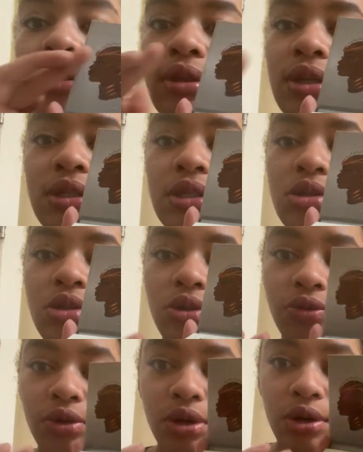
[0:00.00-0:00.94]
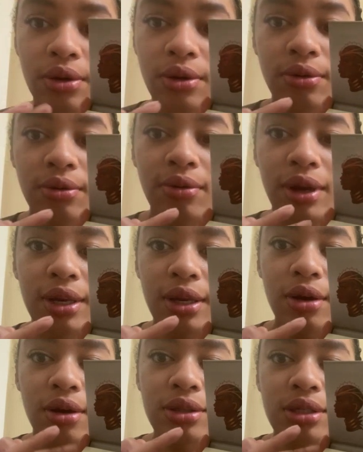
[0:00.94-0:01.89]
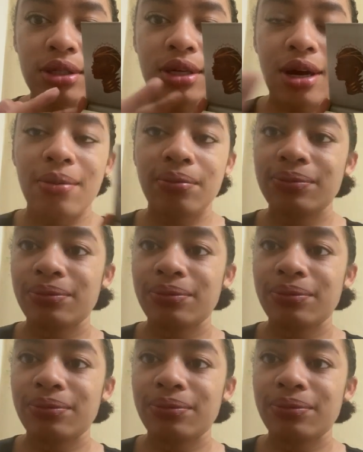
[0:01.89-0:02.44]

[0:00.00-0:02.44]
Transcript: this silver right here at the top.